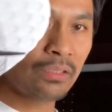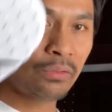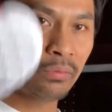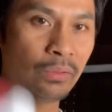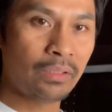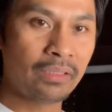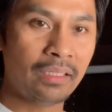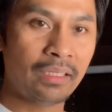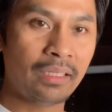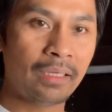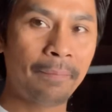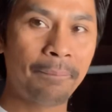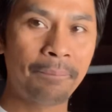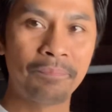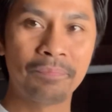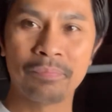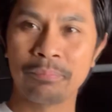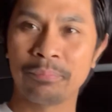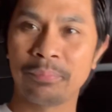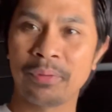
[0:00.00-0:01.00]
want the
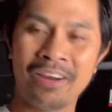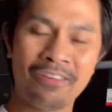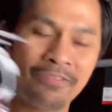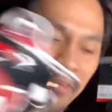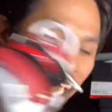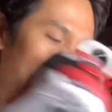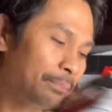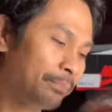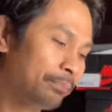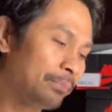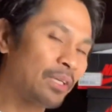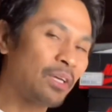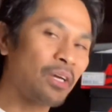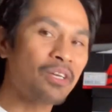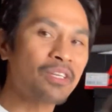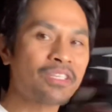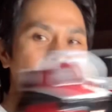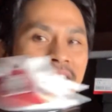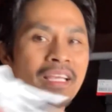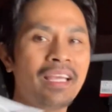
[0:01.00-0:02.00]
profit
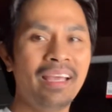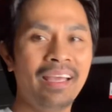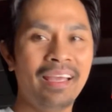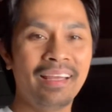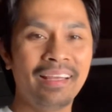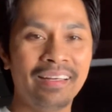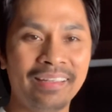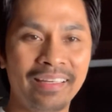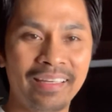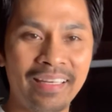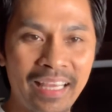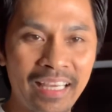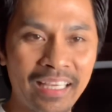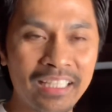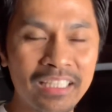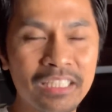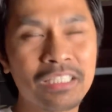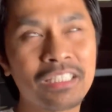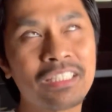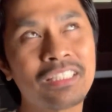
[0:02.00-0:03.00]
because
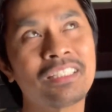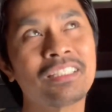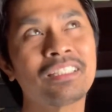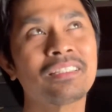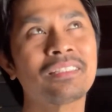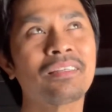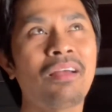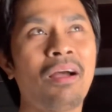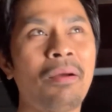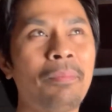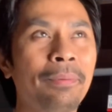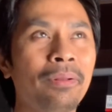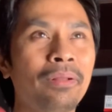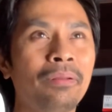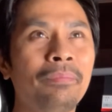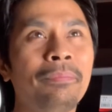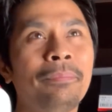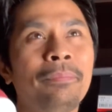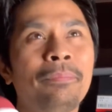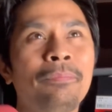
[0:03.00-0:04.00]
next couple
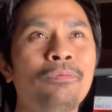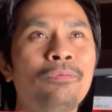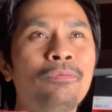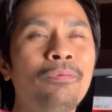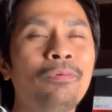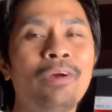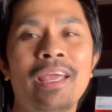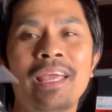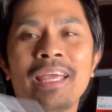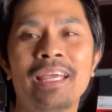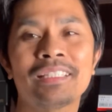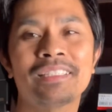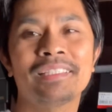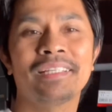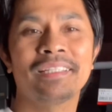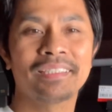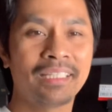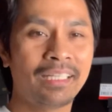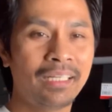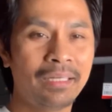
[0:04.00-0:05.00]
weeks
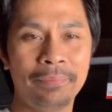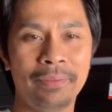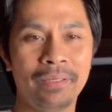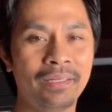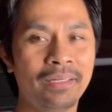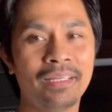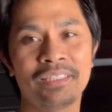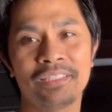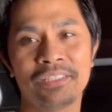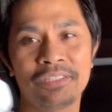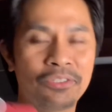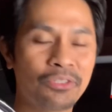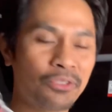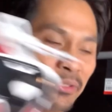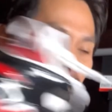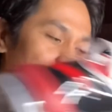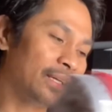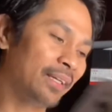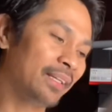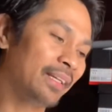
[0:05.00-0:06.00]
there's gonna be another
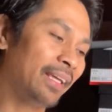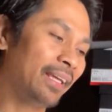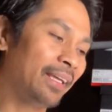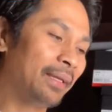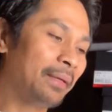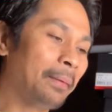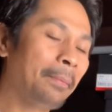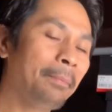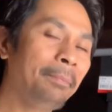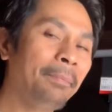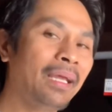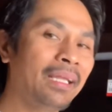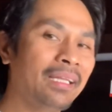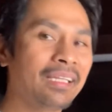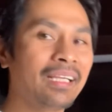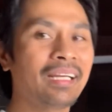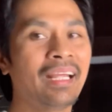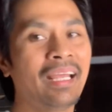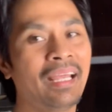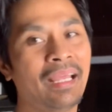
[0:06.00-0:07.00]
Jordan, and I'm not
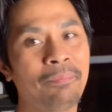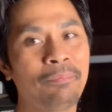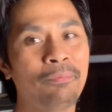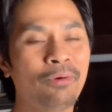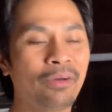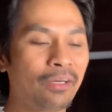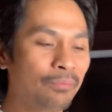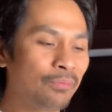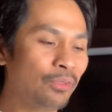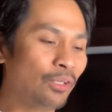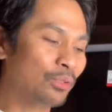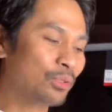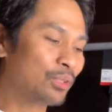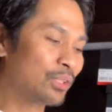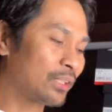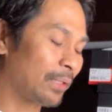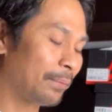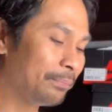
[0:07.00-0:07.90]
gonna have one of those.